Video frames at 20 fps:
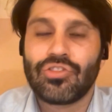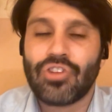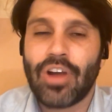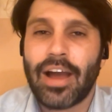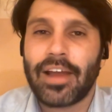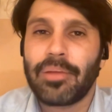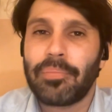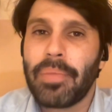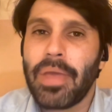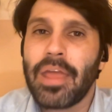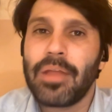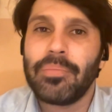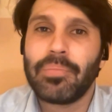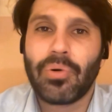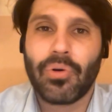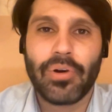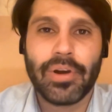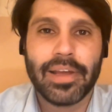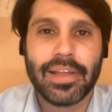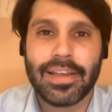try to
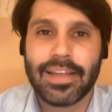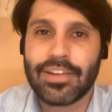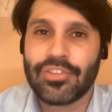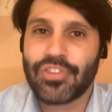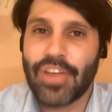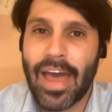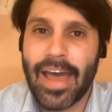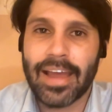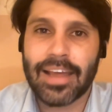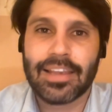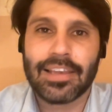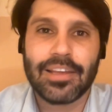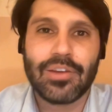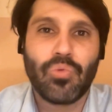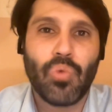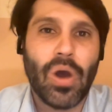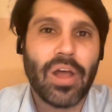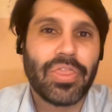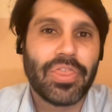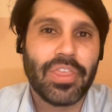pinpoint exactly
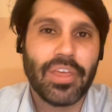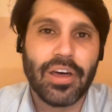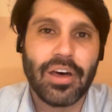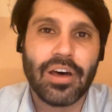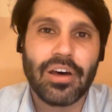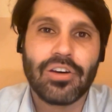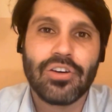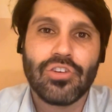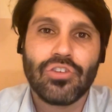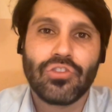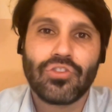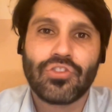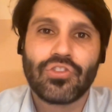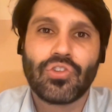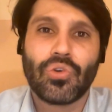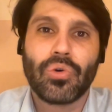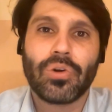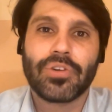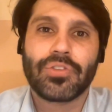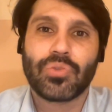what the
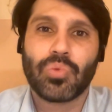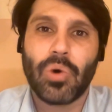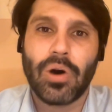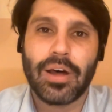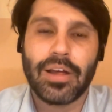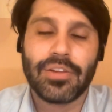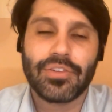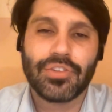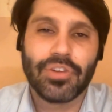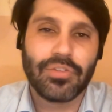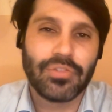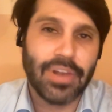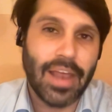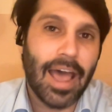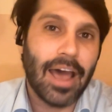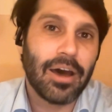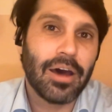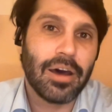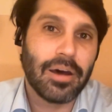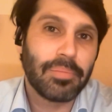source was of an
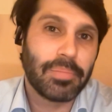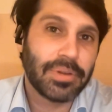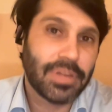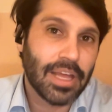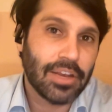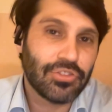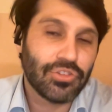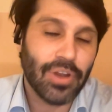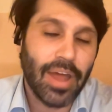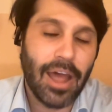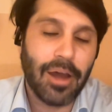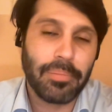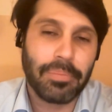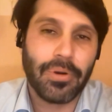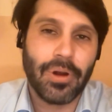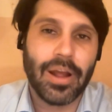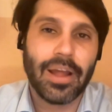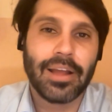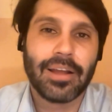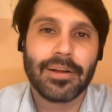potential
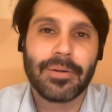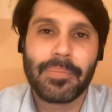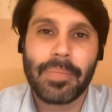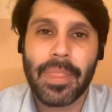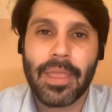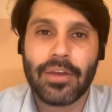outbreak.